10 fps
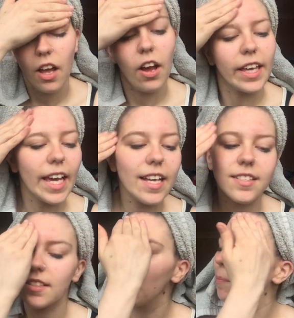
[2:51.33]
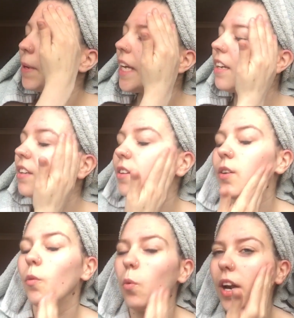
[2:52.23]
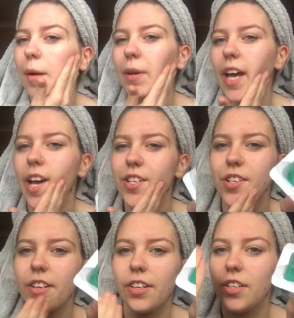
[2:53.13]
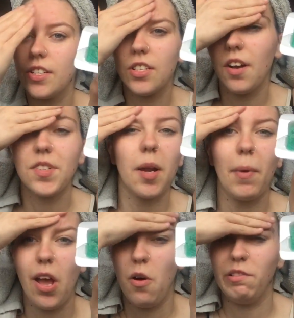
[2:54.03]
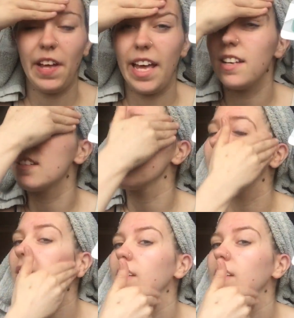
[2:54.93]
I guess bigger than one application because I've done my whole face